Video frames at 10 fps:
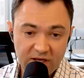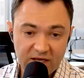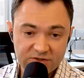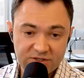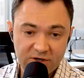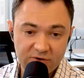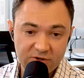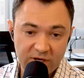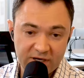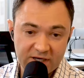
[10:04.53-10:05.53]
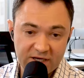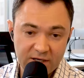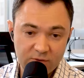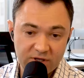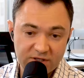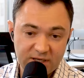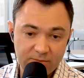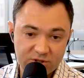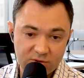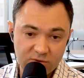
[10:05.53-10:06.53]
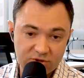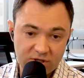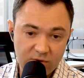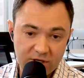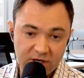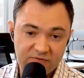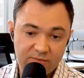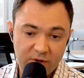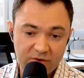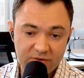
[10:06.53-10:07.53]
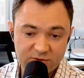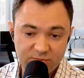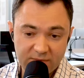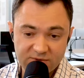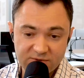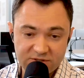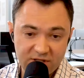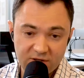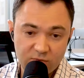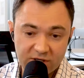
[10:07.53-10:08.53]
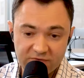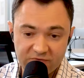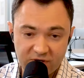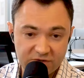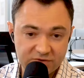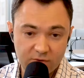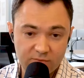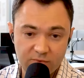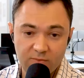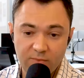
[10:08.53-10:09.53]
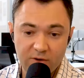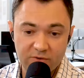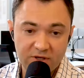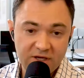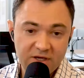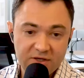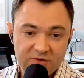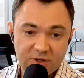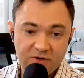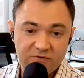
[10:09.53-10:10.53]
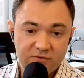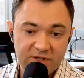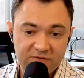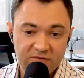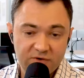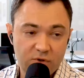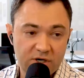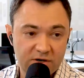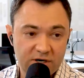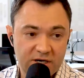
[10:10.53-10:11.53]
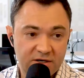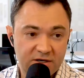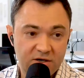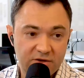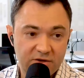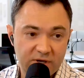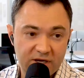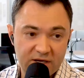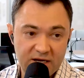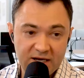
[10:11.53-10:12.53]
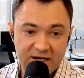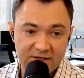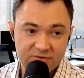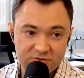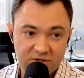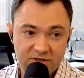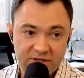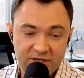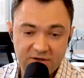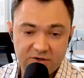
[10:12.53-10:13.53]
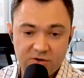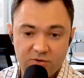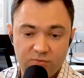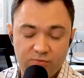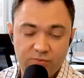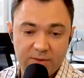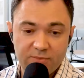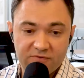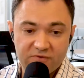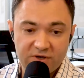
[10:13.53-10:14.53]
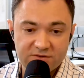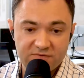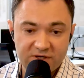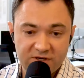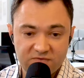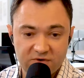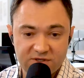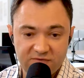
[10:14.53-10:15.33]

And so you want to get it where the temperature will draw water from both those pipes because either one could freeze or both. So if you leave your water on all the way hot, trickling, your cold pipe could freeze, and vice versa.